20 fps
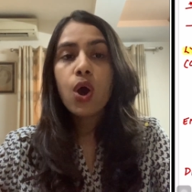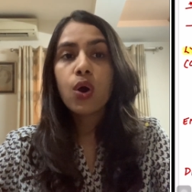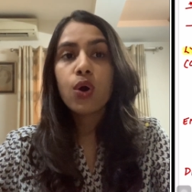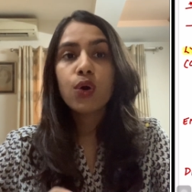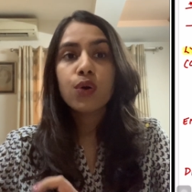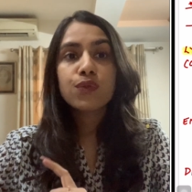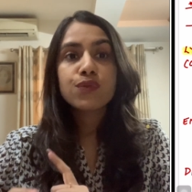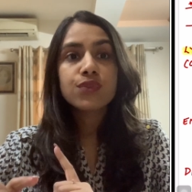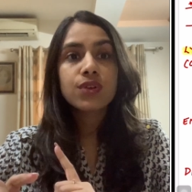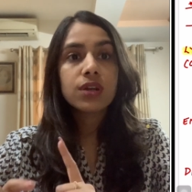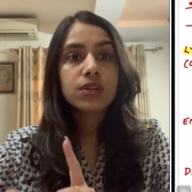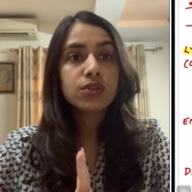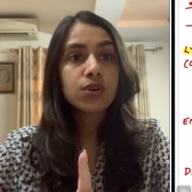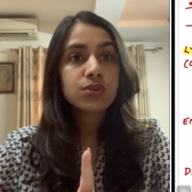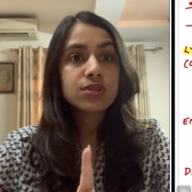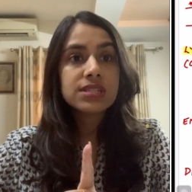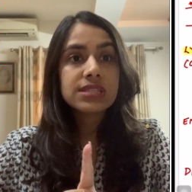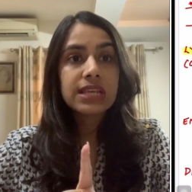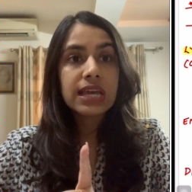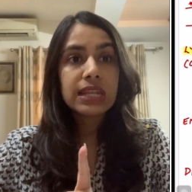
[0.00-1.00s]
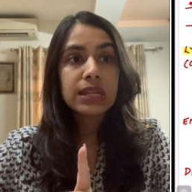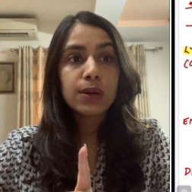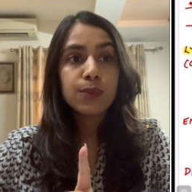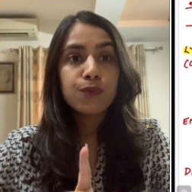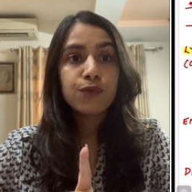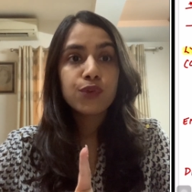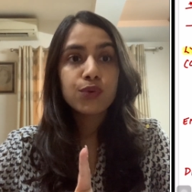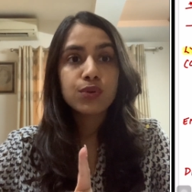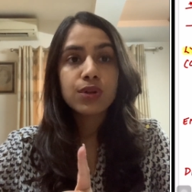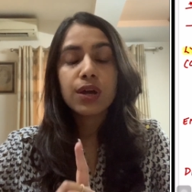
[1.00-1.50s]
of uh, dr
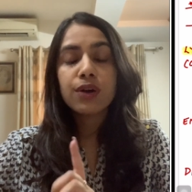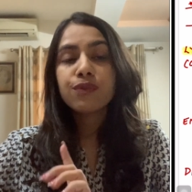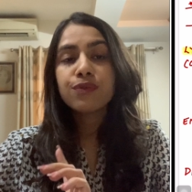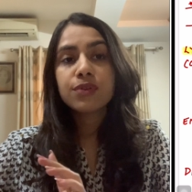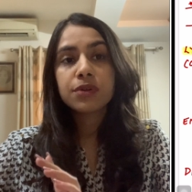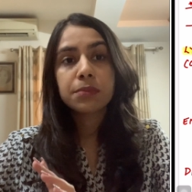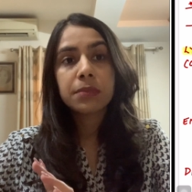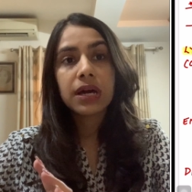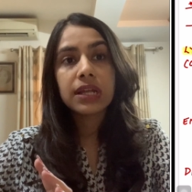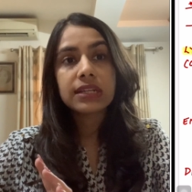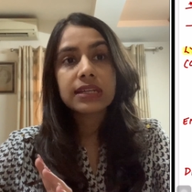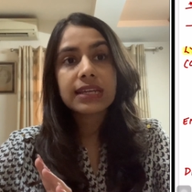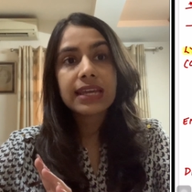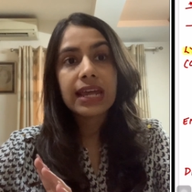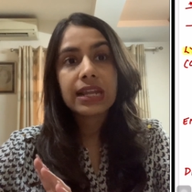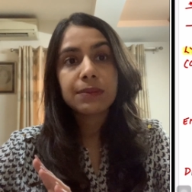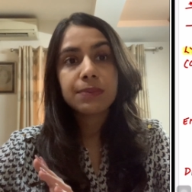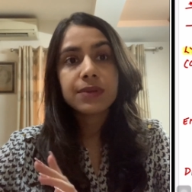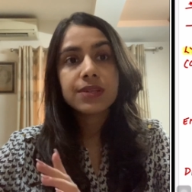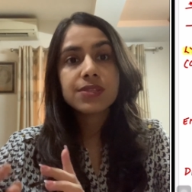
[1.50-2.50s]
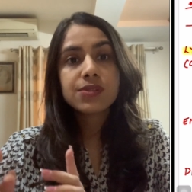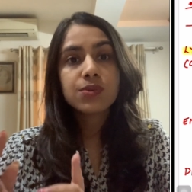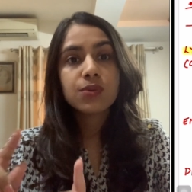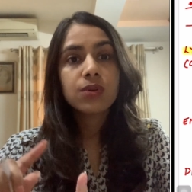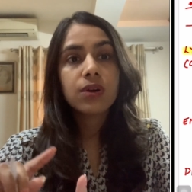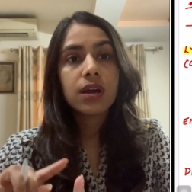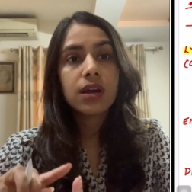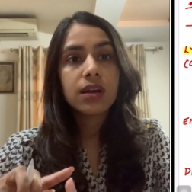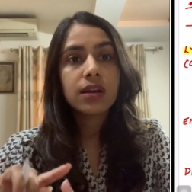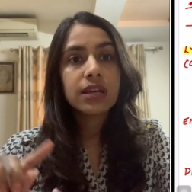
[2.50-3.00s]
zainab vora from unacademy so
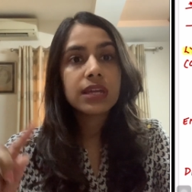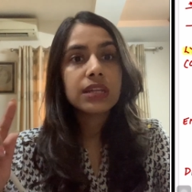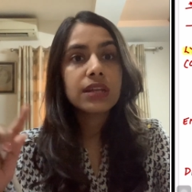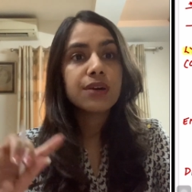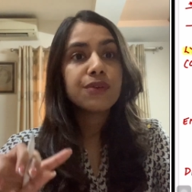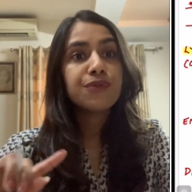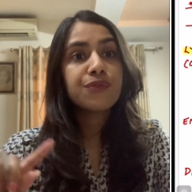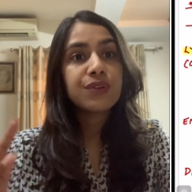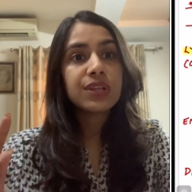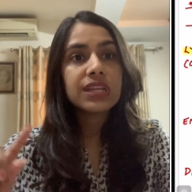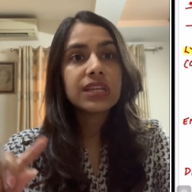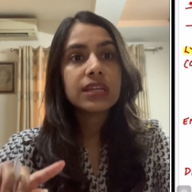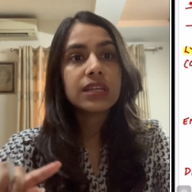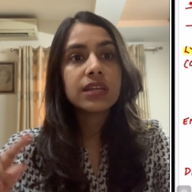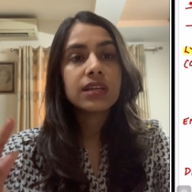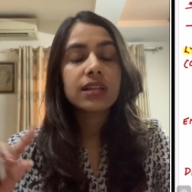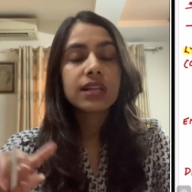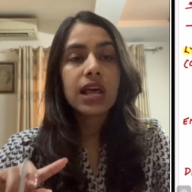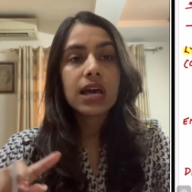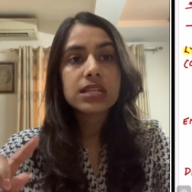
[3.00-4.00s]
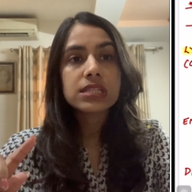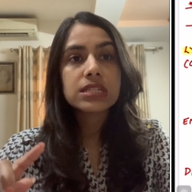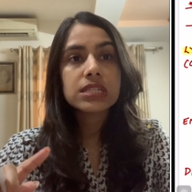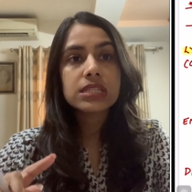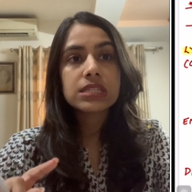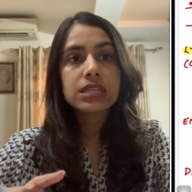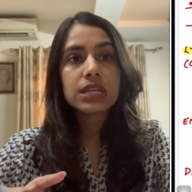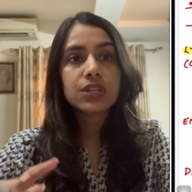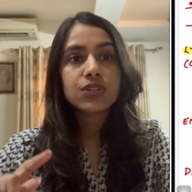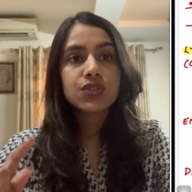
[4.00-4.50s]
uh, in her free
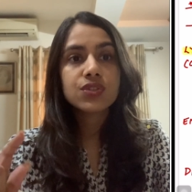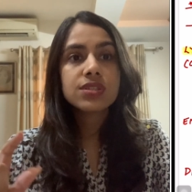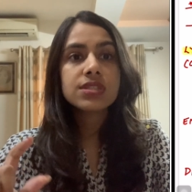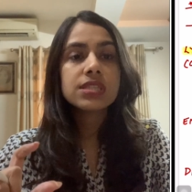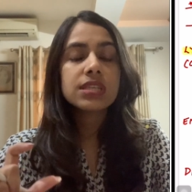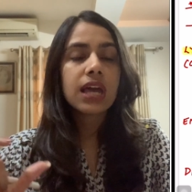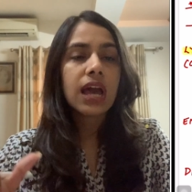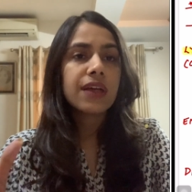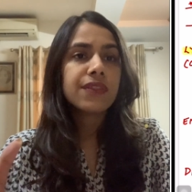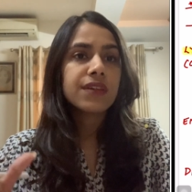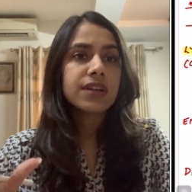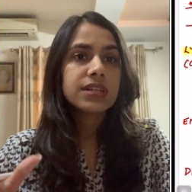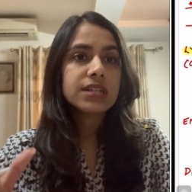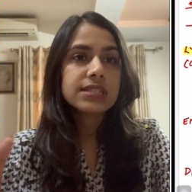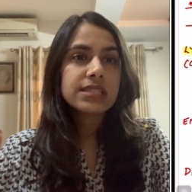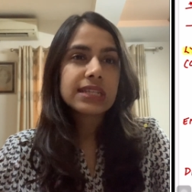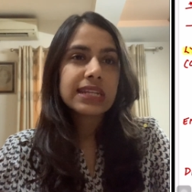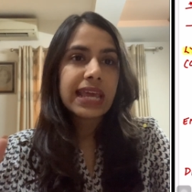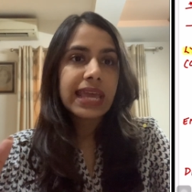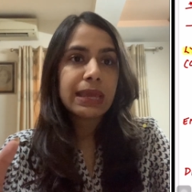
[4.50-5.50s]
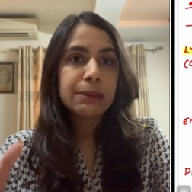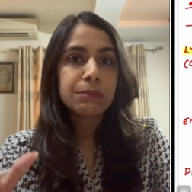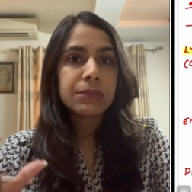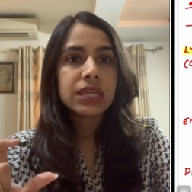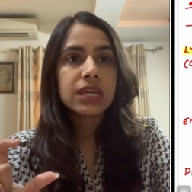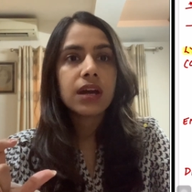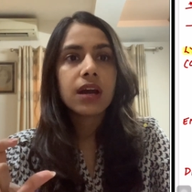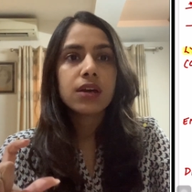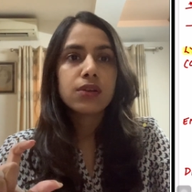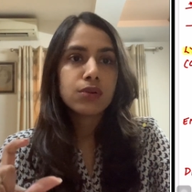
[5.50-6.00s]
classes sections either it is an
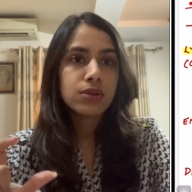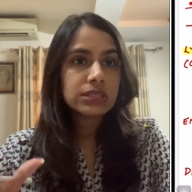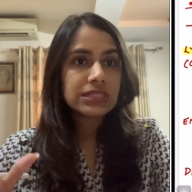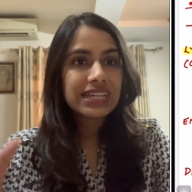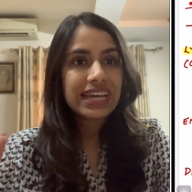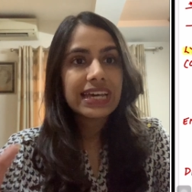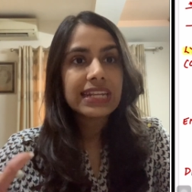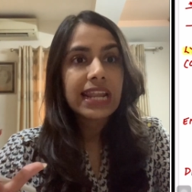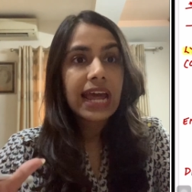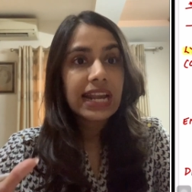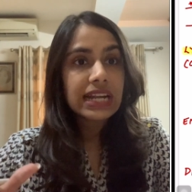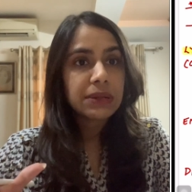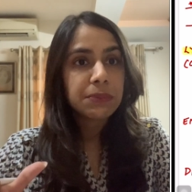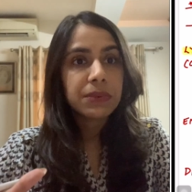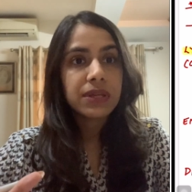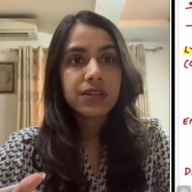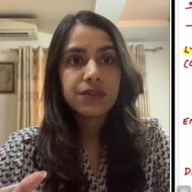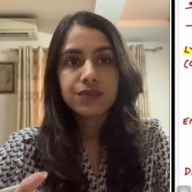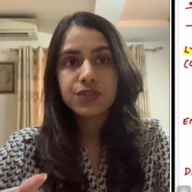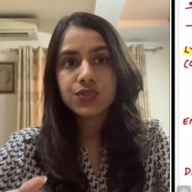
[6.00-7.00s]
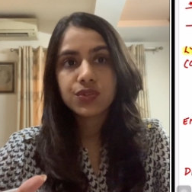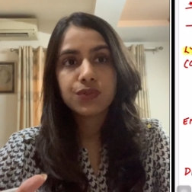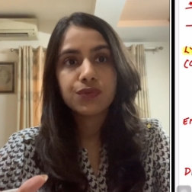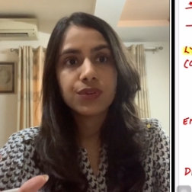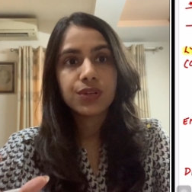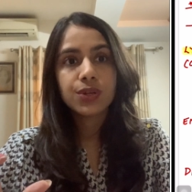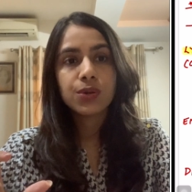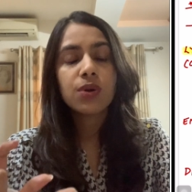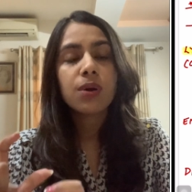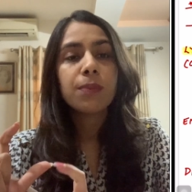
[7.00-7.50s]
mer or an anatomy revision
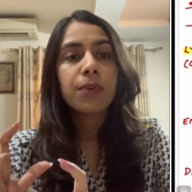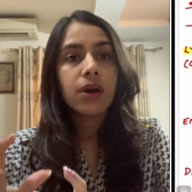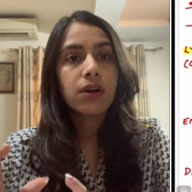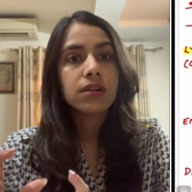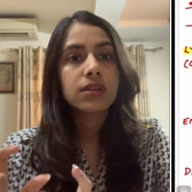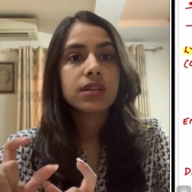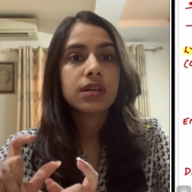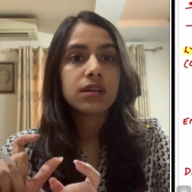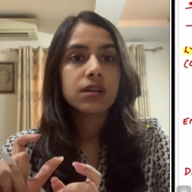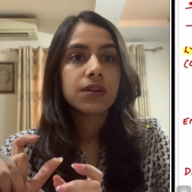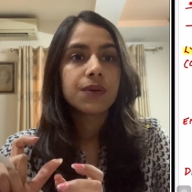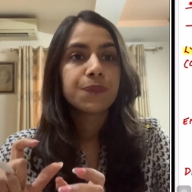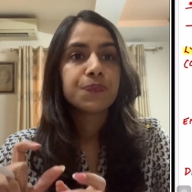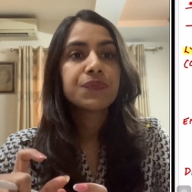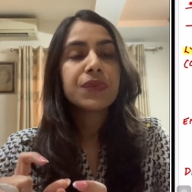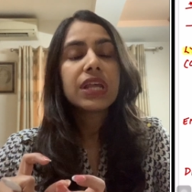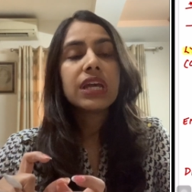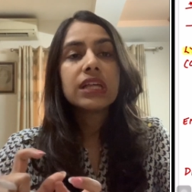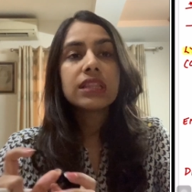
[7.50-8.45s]
video about um,